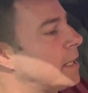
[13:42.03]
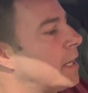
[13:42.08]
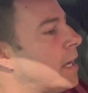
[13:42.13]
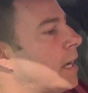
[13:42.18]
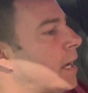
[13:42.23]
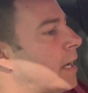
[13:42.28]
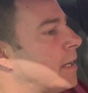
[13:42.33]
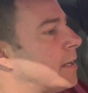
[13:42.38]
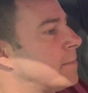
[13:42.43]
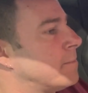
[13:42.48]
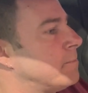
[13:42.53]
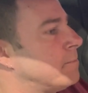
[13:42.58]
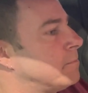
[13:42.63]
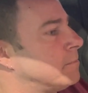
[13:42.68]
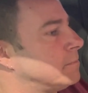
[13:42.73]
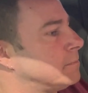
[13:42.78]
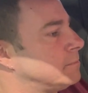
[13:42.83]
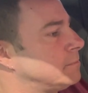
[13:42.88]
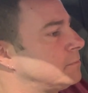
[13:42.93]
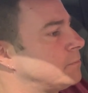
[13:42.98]

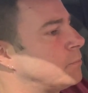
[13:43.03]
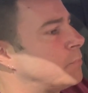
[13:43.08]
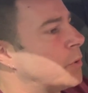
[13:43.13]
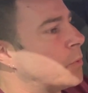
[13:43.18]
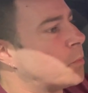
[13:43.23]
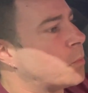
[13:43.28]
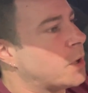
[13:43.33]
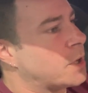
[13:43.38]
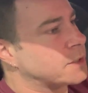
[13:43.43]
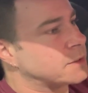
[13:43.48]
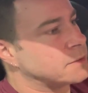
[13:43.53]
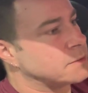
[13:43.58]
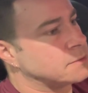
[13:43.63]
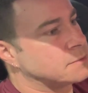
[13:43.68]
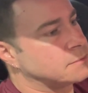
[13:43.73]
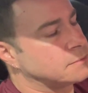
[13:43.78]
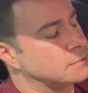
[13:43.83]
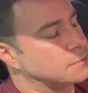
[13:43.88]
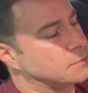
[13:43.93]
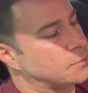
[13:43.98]
But
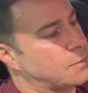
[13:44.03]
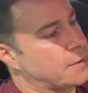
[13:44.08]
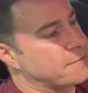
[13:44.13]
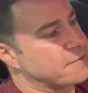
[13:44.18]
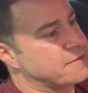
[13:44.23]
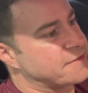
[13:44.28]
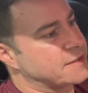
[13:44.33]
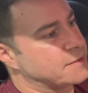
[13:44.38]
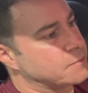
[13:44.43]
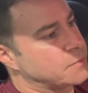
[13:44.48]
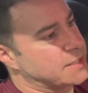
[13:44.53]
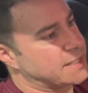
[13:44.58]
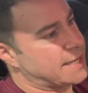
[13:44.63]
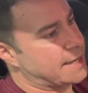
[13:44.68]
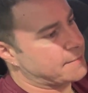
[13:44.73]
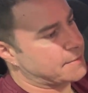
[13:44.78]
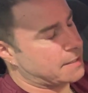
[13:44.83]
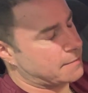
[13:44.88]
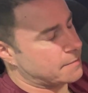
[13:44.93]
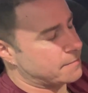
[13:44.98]
one thing we
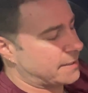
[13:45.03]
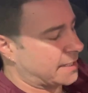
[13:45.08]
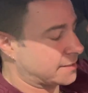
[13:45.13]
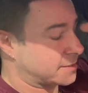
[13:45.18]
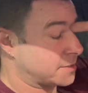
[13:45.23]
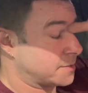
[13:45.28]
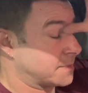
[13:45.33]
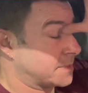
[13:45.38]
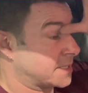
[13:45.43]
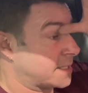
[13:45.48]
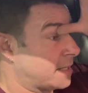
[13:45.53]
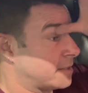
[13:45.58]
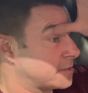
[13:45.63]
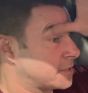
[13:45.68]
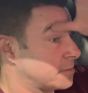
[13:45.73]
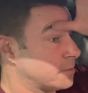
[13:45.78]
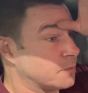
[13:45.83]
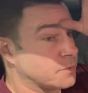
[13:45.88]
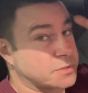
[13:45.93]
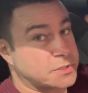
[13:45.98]
kept coming back to with the
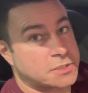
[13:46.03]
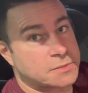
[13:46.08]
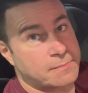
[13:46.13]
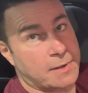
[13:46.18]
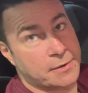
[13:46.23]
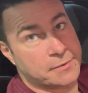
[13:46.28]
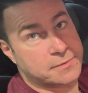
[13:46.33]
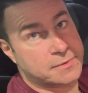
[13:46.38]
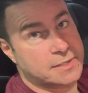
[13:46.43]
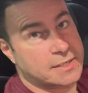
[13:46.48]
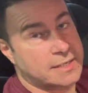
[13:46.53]
customer was smoke.